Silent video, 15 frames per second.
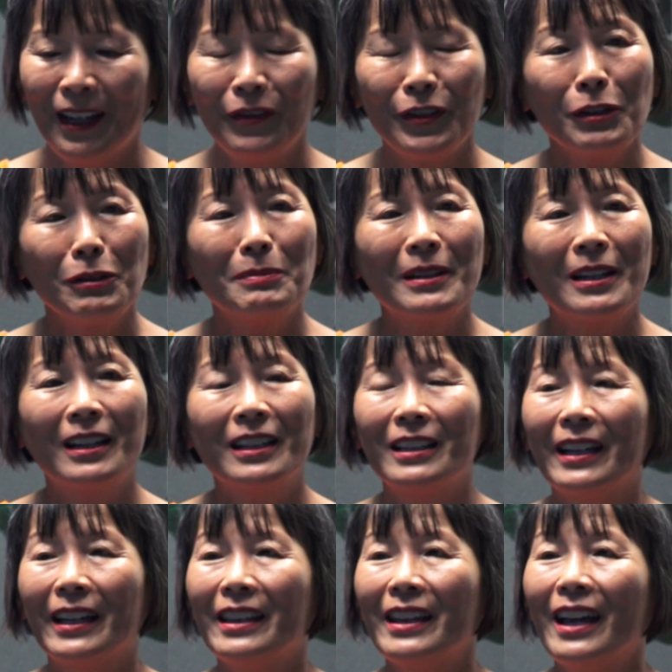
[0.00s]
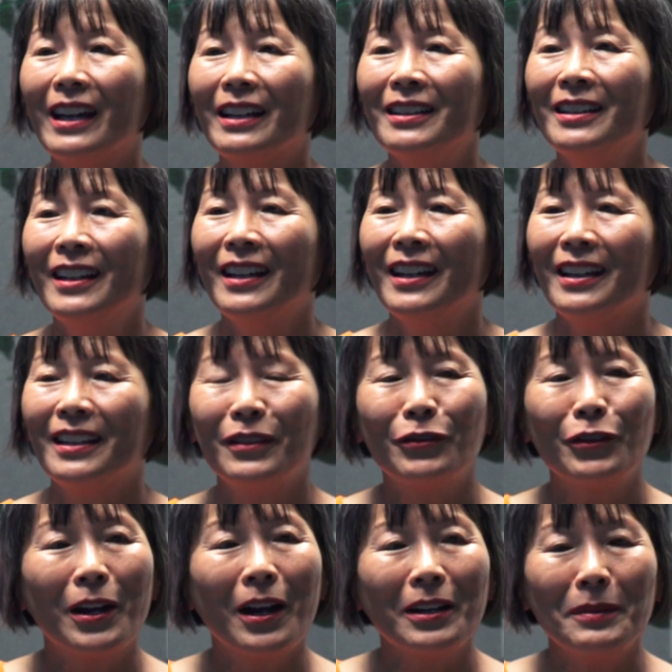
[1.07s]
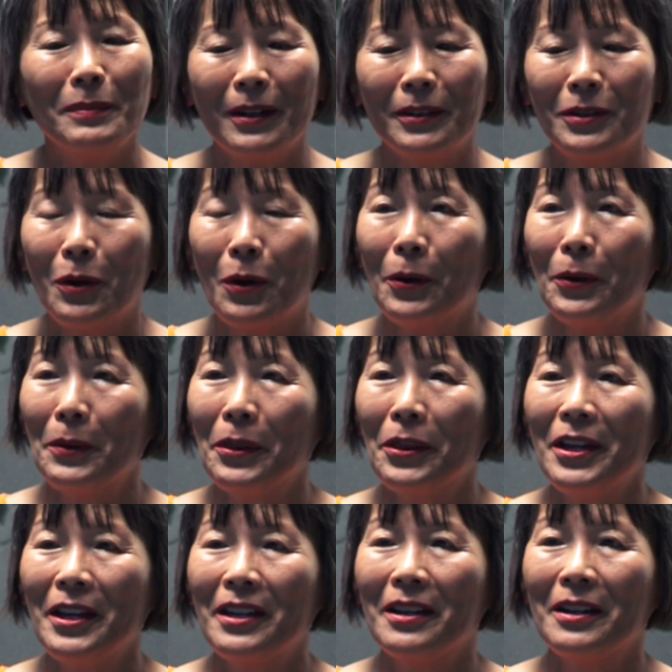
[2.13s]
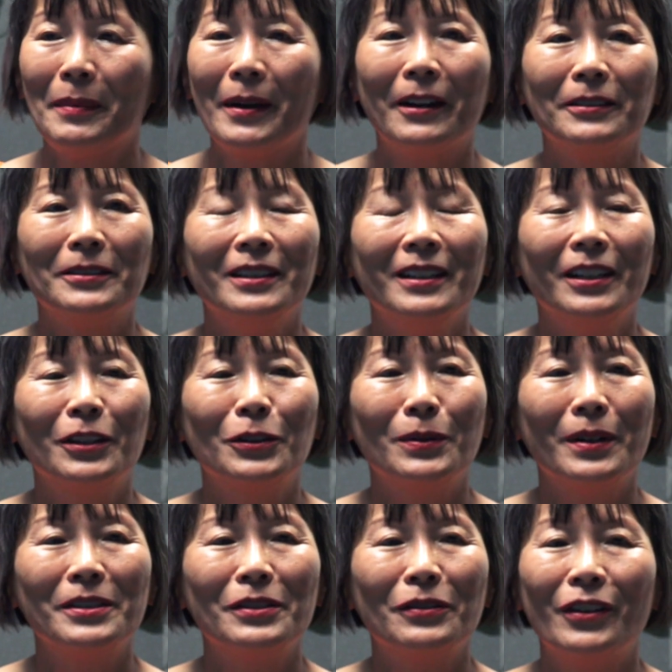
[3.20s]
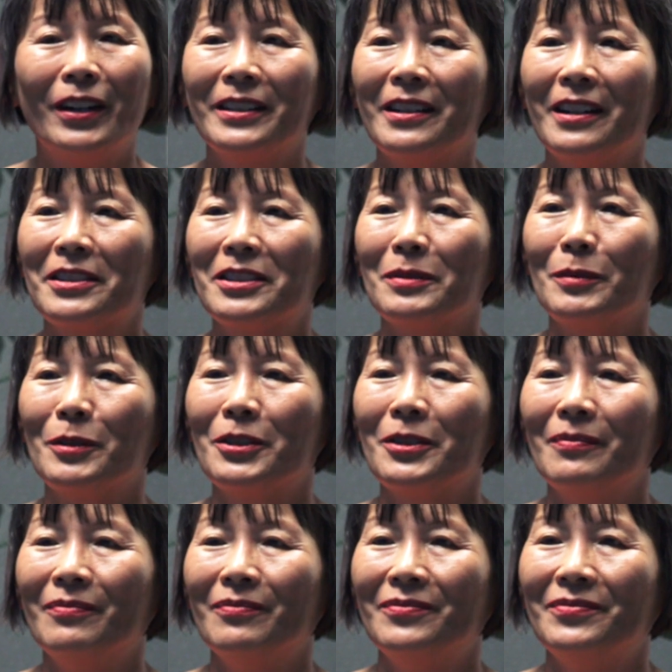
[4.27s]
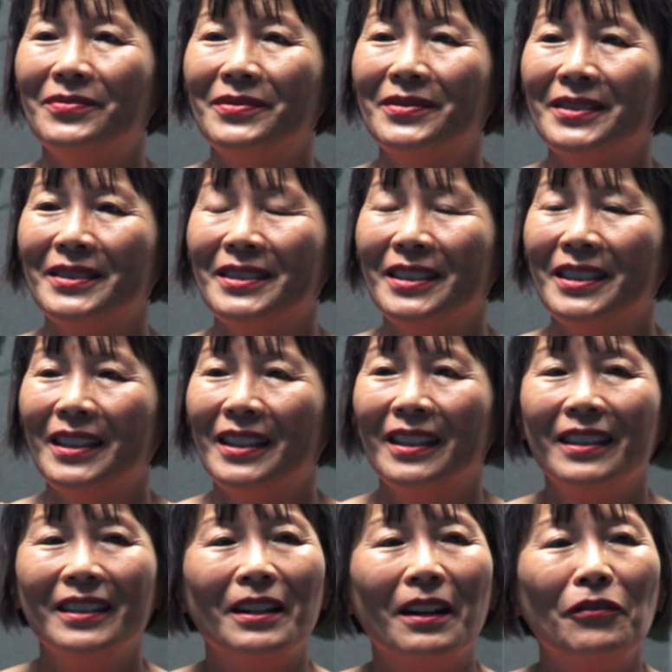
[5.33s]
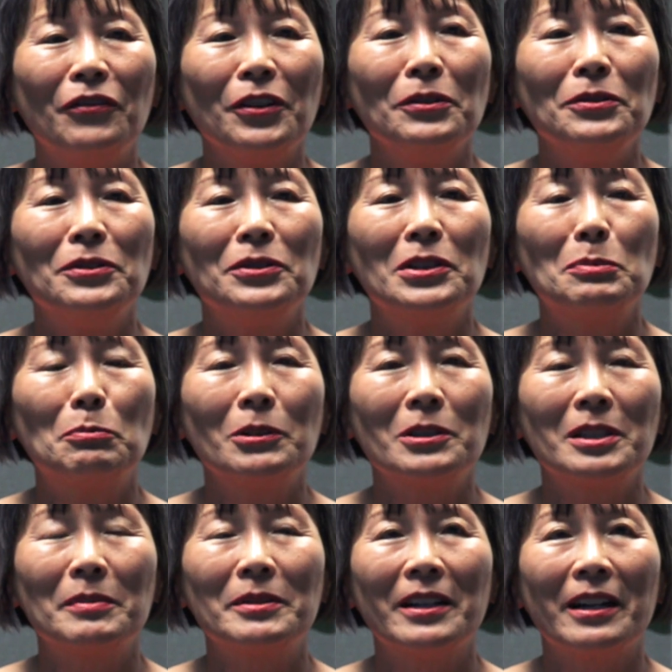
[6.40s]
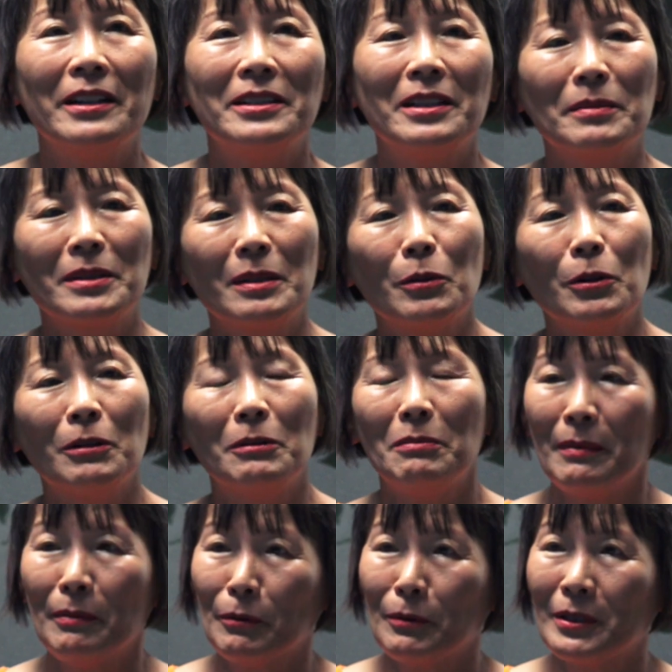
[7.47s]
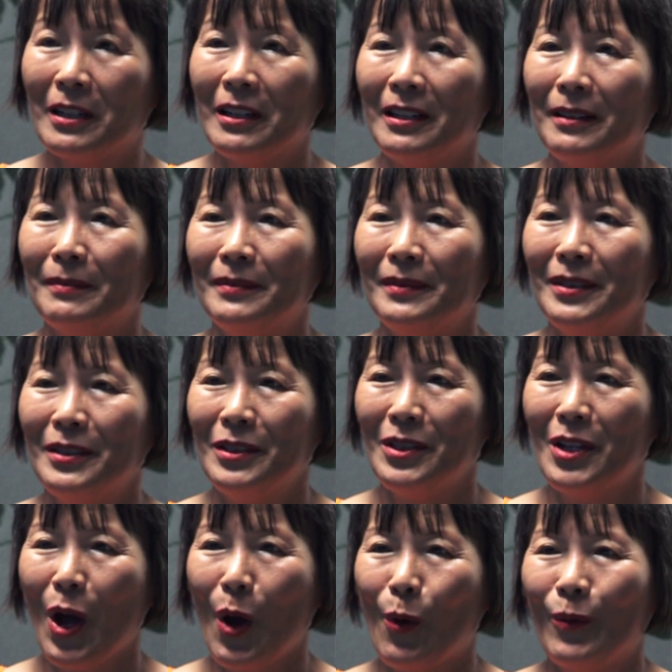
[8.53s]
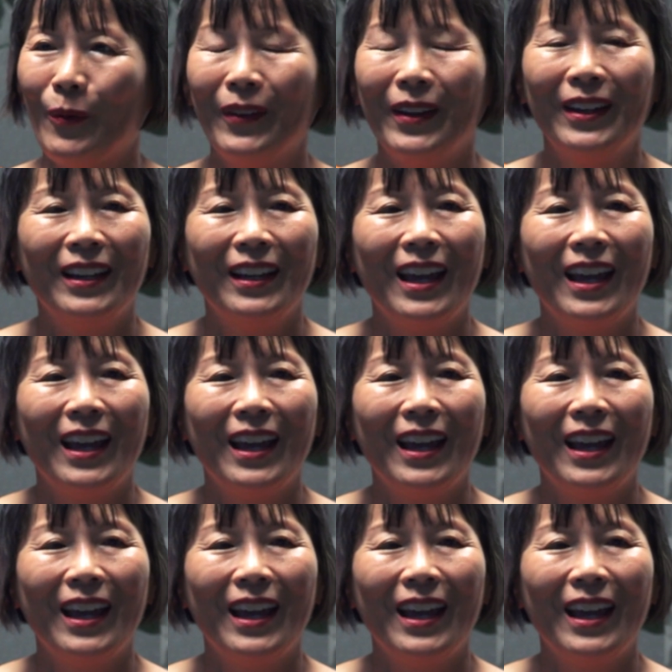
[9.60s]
I figured it'd be kind of like that. And I forgot about the whole thing about trying to find customers. I figured you just put some signs up somewhere and people would come. No.